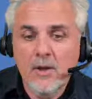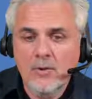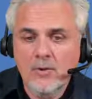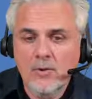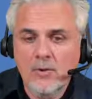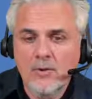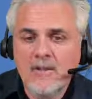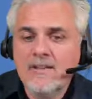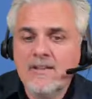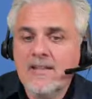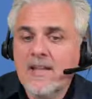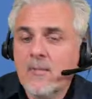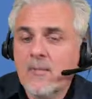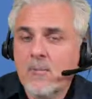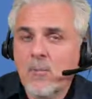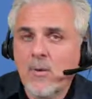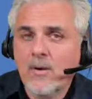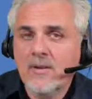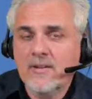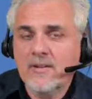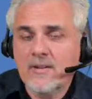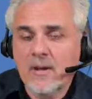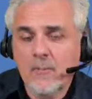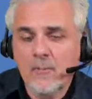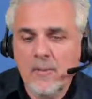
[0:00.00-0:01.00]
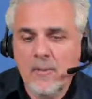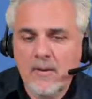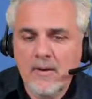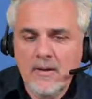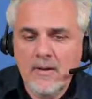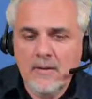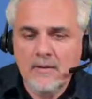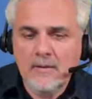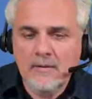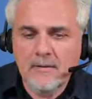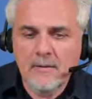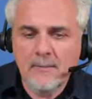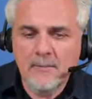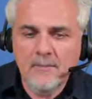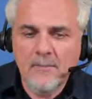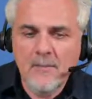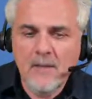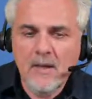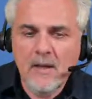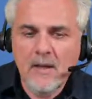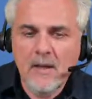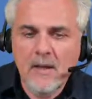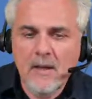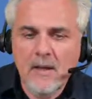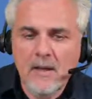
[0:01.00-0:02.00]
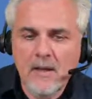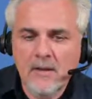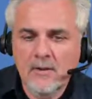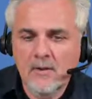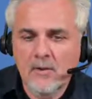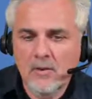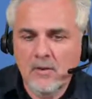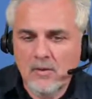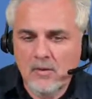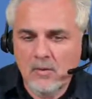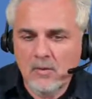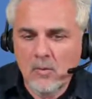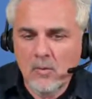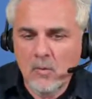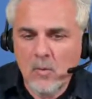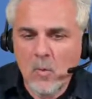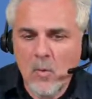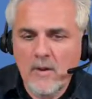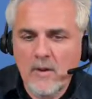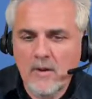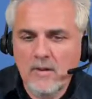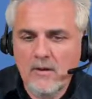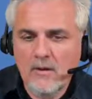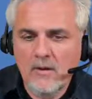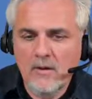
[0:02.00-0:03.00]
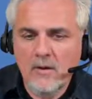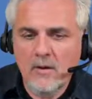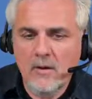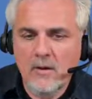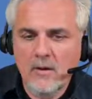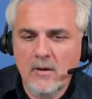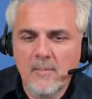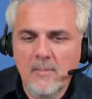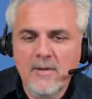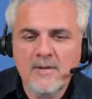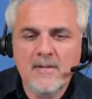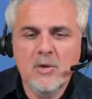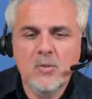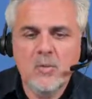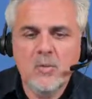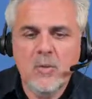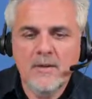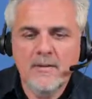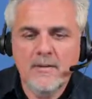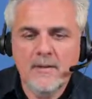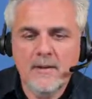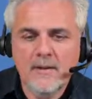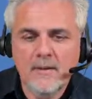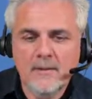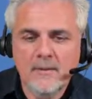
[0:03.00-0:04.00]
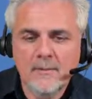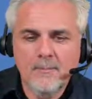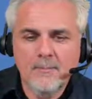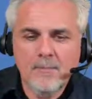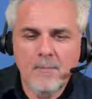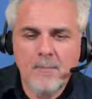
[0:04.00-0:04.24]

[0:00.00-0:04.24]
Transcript: The list name was sample list, and one message was sent.